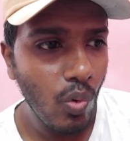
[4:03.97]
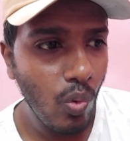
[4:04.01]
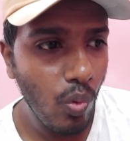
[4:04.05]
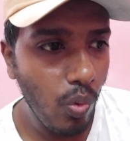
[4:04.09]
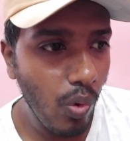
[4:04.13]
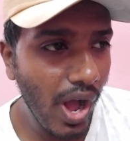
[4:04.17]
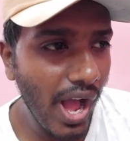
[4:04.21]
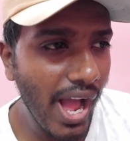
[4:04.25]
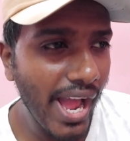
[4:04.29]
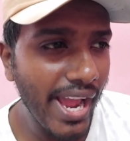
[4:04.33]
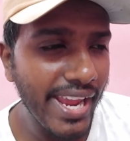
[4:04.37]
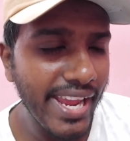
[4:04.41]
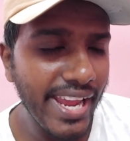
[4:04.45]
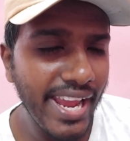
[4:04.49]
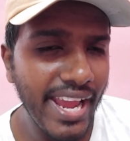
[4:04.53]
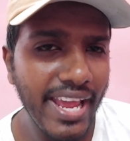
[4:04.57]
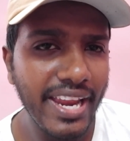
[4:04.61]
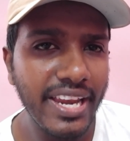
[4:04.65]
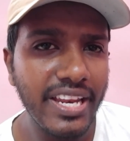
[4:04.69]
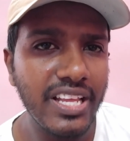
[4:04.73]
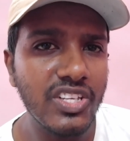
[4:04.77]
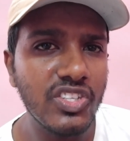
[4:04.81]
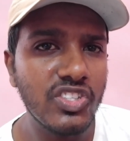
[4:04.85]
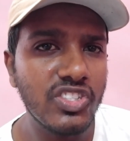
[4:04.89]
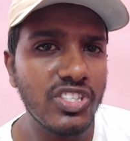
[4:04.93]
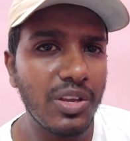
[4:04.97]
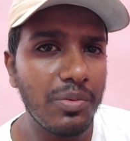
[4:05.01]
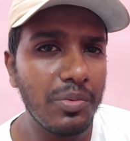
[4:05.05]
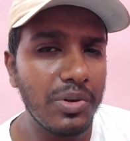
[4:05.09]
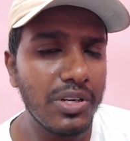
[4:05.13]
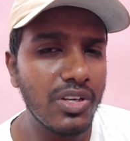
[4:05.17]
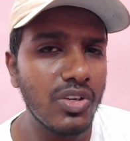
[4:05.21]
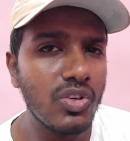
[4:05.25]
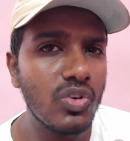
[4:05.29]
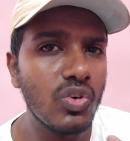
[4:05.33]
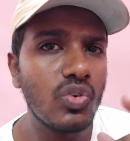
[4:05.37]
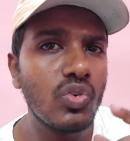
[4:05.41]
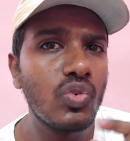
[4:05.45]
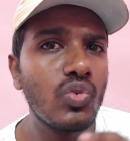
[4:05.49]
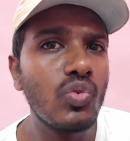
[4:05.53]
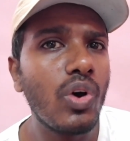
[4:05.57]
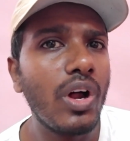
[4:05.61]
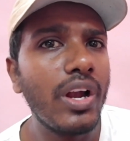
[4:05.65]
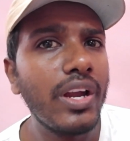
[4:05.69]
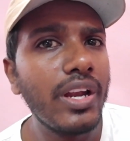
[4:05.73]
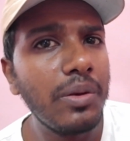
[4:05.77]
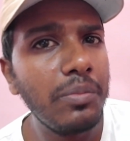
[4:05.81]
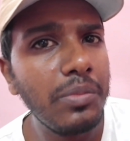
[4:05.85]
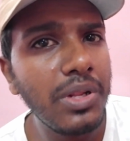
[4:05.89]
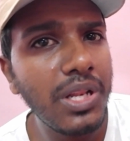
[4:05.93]
Why any 70 to
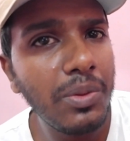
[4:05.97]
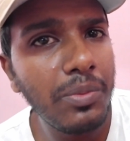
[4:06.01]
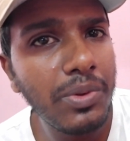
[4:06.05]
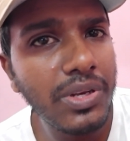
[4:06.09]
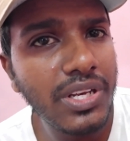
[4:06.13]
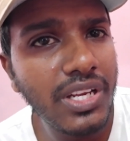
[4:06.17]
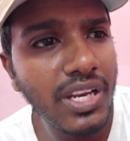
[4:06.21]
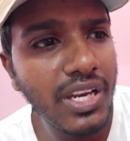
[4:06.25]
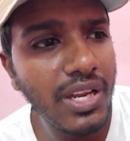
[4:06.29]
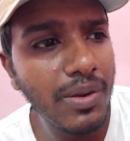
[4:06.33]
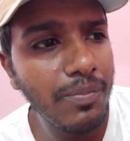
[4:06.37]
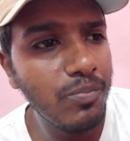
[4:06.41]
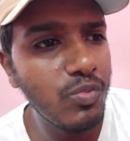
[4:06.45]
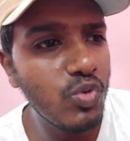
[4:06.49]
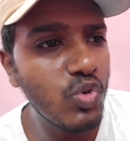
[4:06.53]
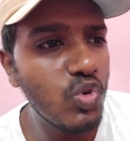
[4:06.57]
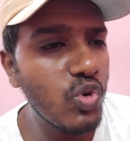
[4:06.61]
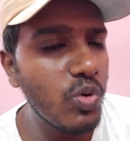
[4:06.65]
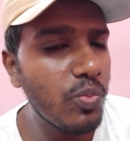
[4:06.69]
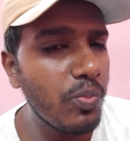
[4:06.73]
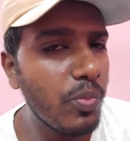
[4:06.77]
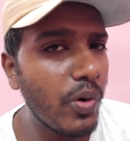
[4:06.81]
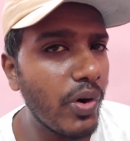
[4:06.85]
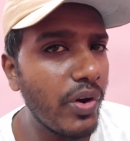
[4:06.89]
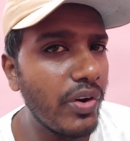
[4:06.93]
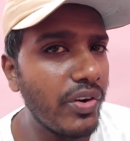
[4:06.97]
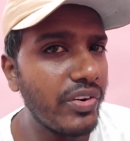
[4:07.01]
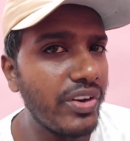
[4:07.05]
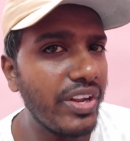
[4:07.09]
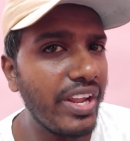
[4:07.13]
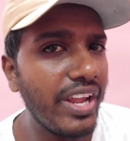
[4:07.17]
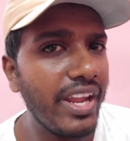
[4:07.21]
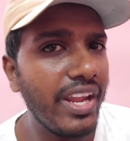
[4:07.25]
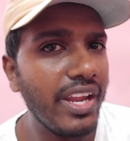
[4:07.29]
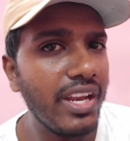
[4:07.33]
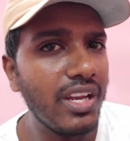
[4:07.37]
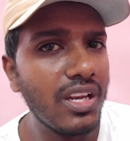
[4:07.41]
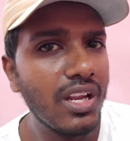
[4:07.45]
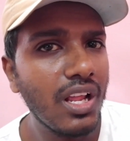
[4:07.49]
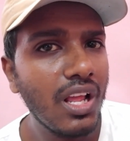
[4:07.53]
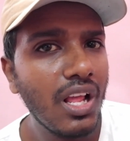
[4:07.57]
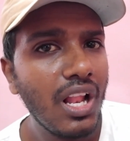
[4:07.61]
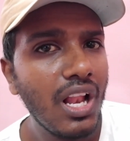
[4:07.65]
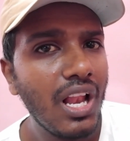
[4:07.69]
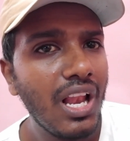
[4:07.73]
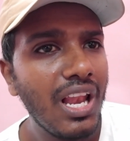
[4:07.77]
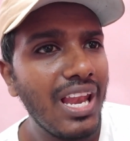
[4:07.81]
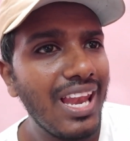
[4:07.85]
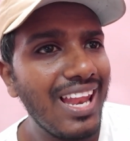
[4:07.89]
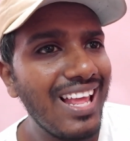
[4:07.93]
200 millimeter
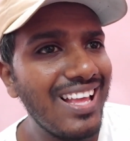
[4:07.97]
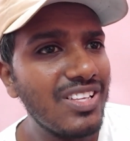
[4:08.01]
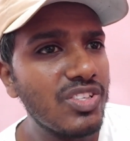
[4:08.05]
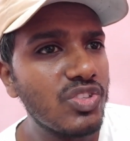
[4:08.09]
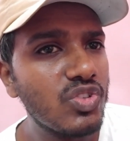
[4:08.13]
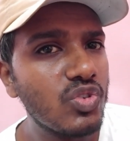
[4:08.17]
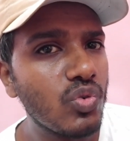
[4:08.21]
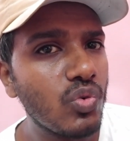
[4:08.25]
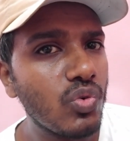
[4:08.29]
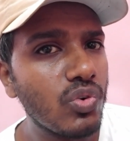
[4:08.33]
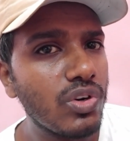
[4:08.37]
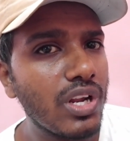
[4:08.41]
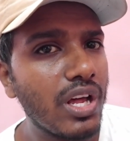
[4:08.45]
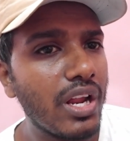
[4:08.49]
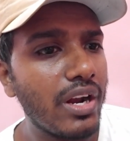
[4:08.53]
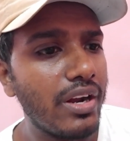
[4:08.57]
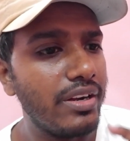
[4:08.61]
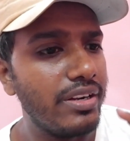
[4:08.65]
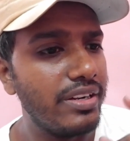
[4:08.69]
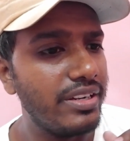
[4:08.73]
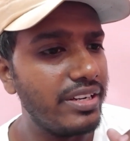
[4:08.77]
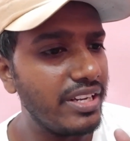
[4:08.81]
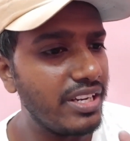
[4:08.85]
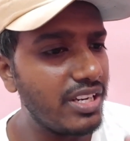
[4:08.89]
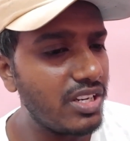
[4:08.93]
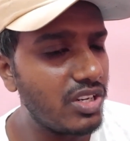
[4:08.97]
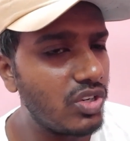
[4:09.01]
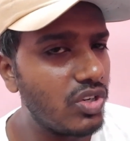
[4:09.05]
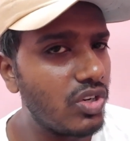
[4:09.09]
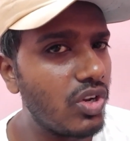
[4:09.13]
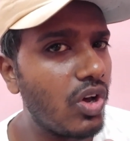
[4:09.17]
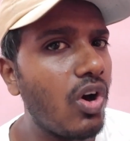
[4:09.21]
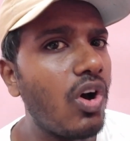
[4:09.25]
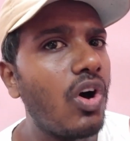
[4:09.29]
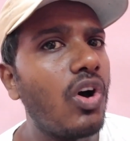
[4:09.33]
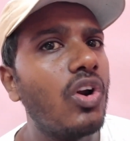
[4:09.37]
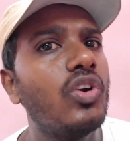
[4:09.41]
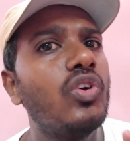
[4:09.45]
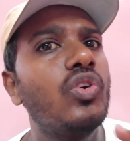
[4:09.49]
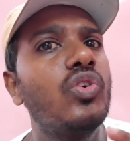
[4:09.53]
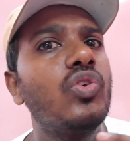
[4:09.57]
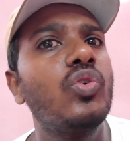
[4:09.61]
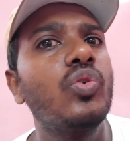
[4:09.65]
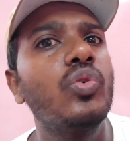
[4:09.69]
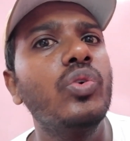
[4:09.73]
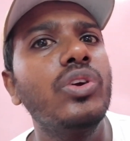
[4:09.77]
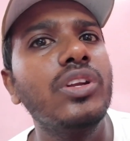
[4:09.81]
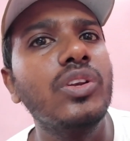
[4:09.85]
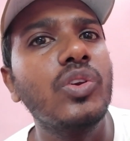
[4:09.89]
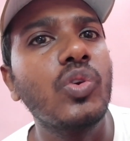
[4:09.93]
f/2.8 lens owner did not
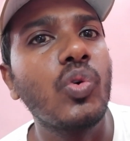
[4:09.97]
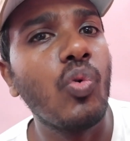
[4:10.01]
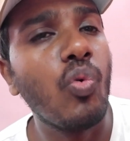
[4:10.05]
do it?